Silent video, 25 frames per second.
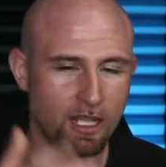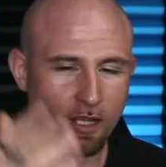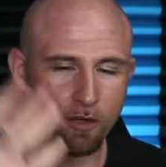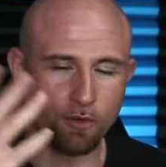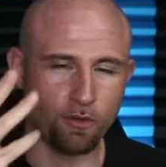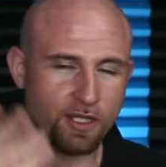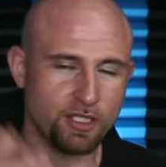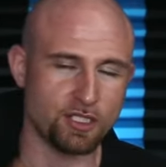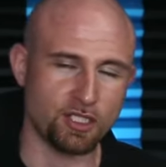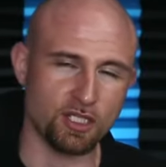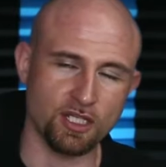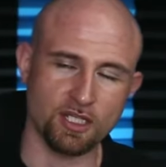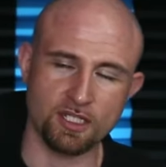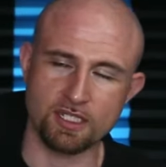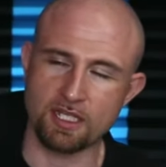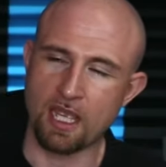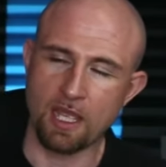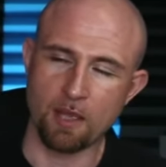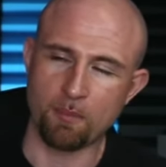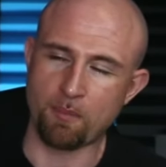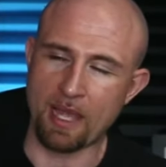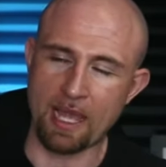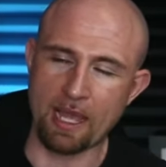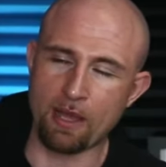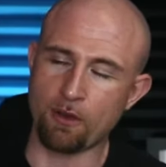Riches,
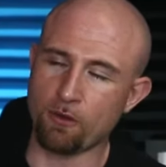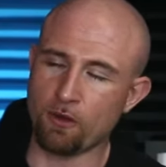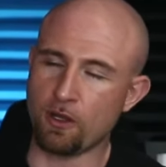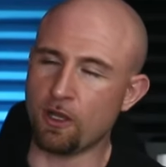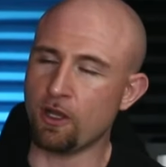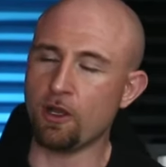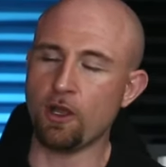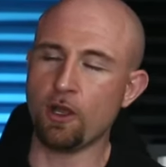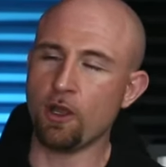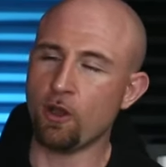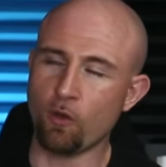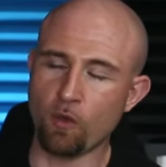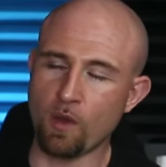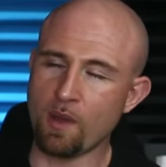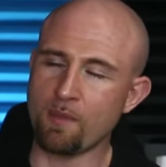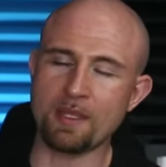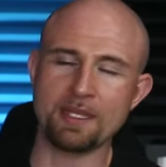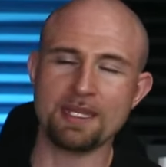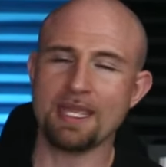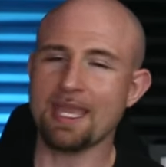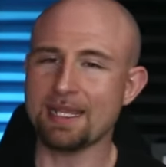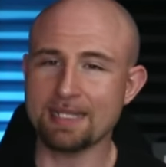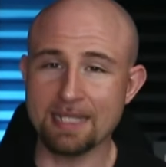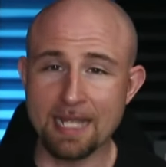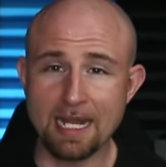power,
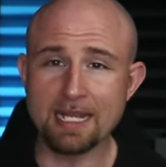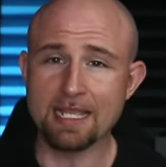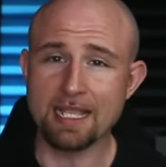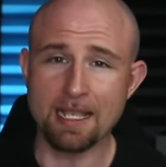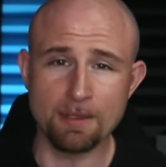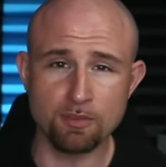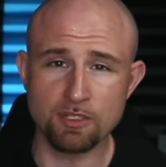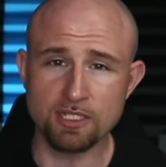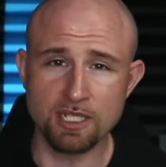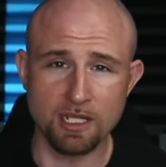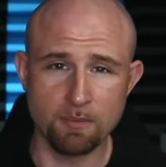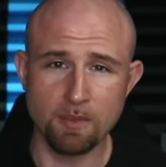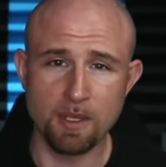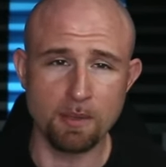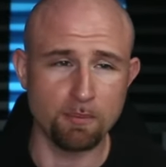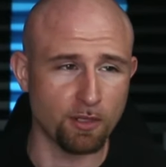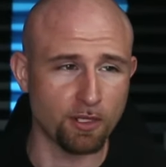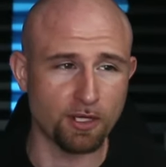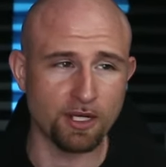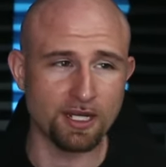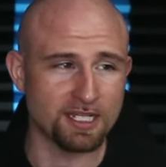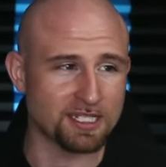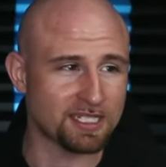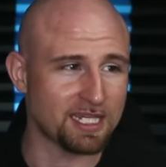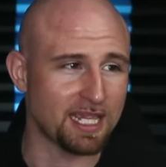women. Yeah, 99% of people
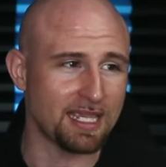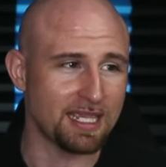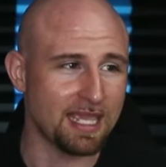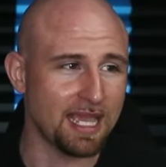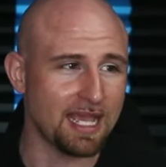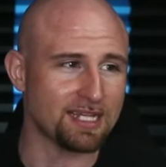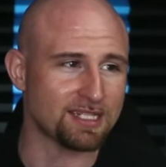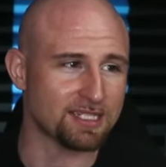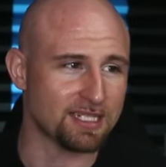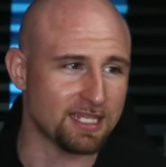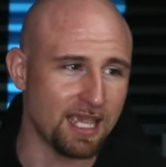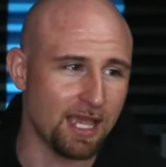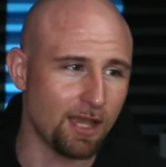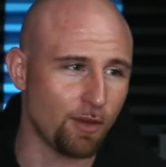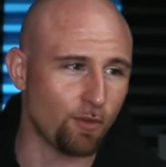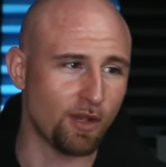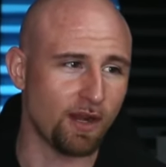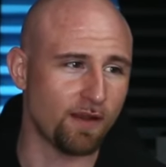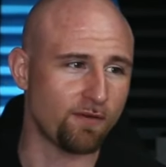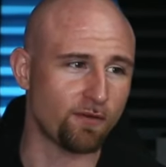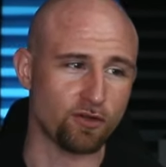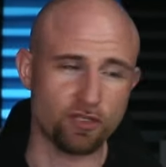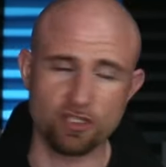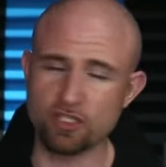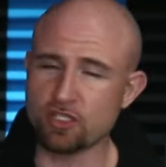are going to say yes. Yeah,
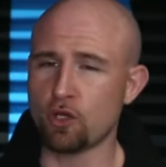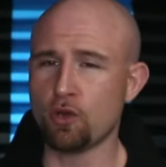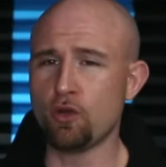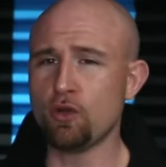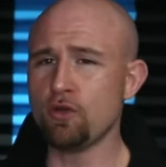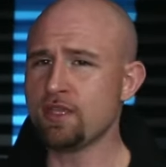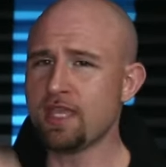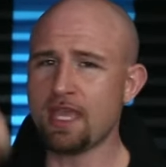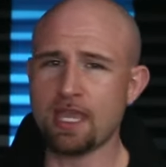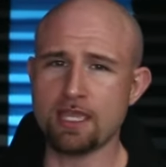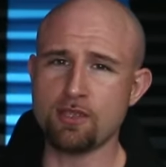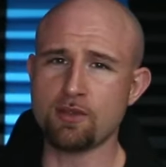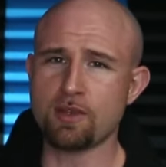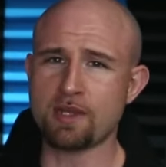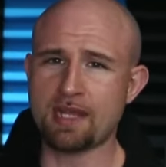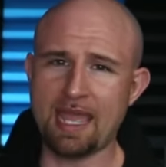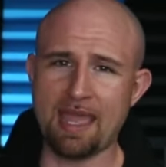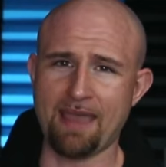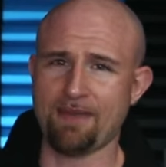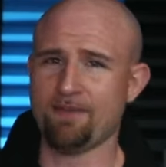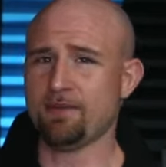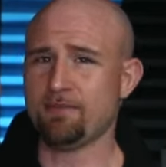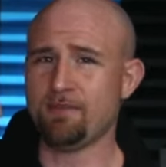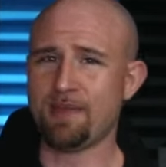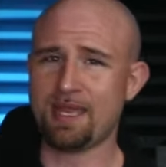whatever. Soul. Yeah, you can
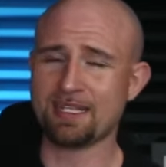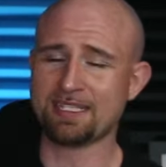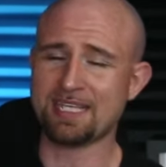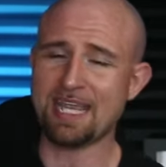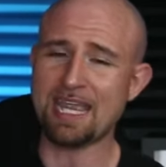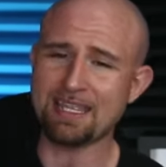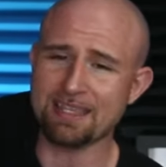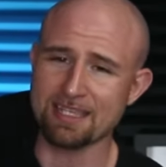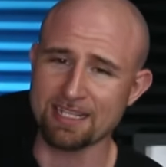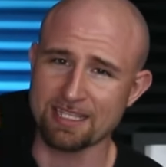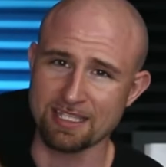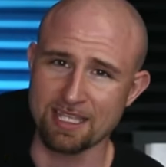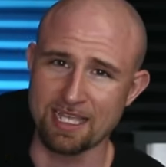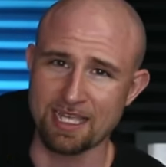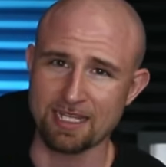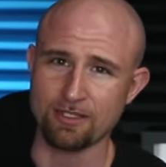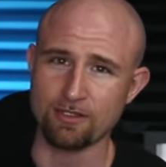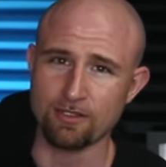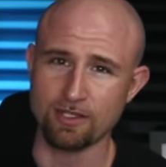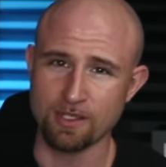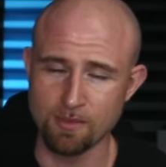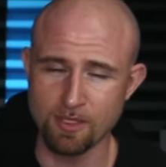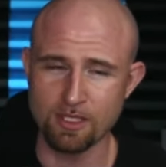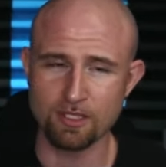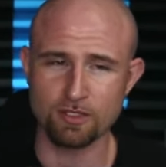have it, man. Take this thing,
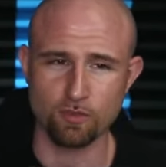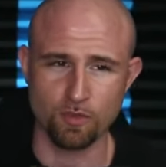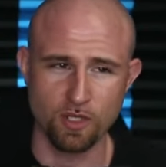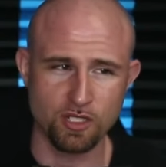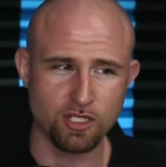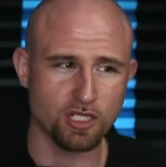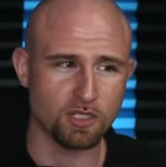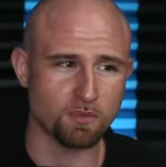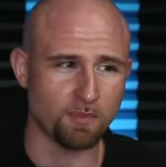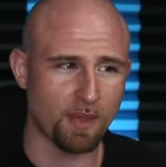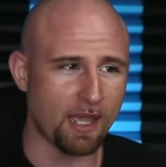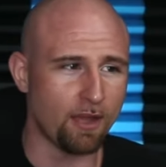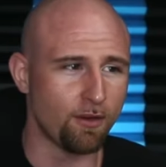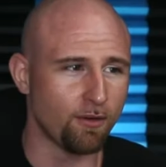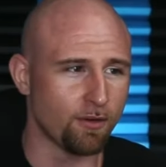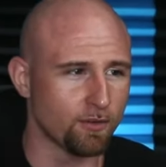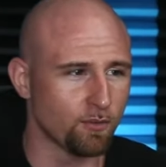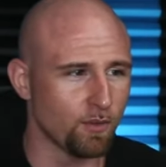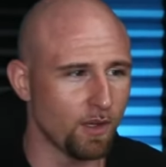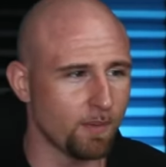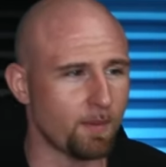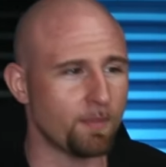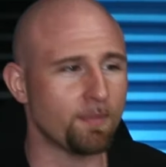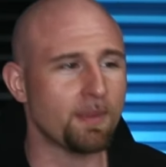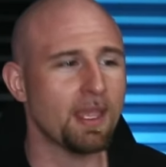dude. Give me those riches, power, and
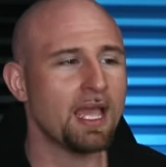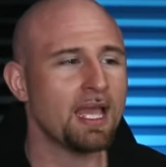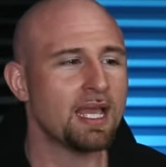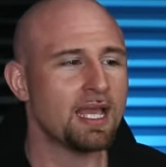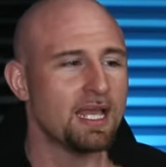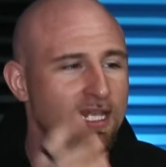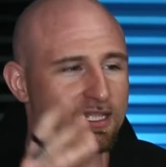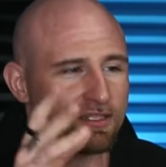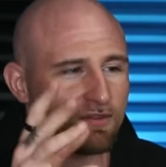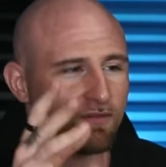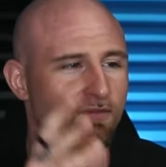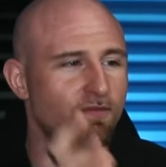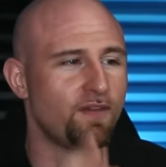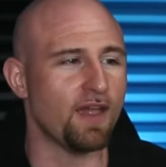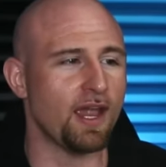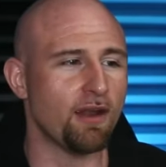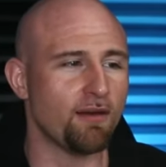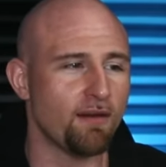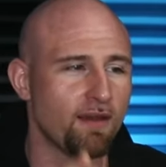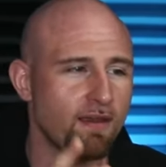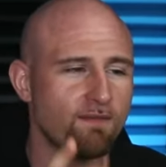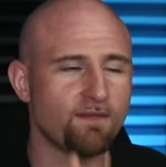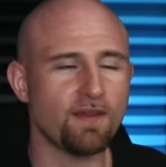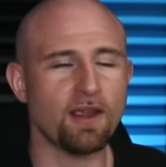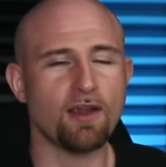women. It's
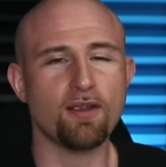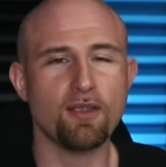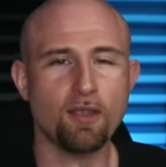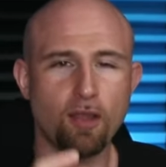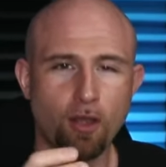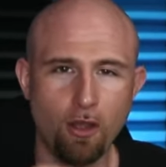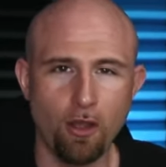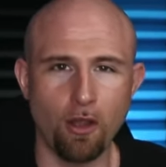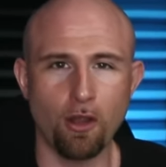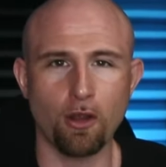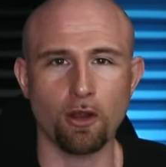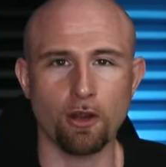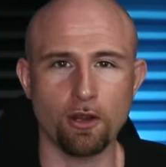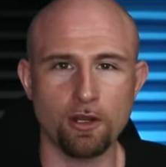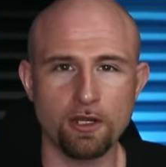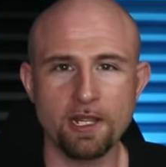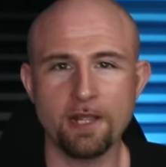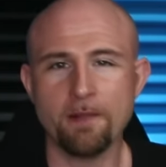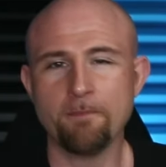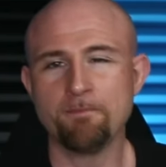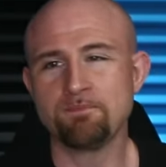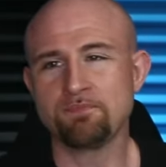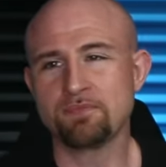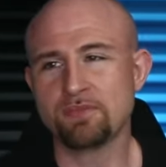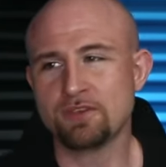very, very hard
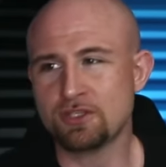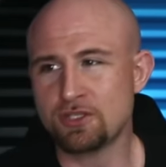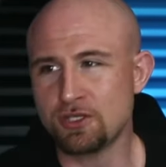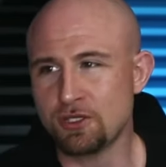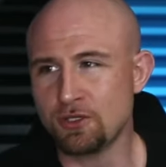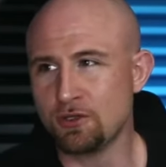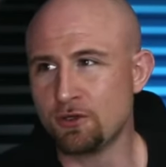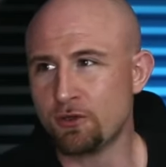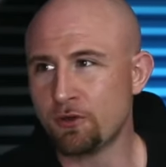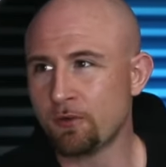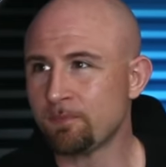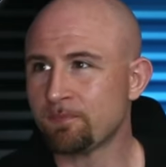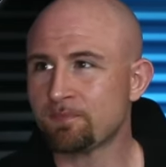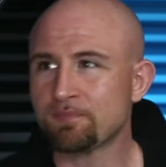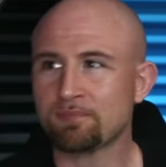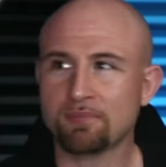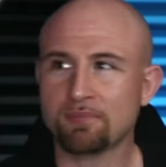to,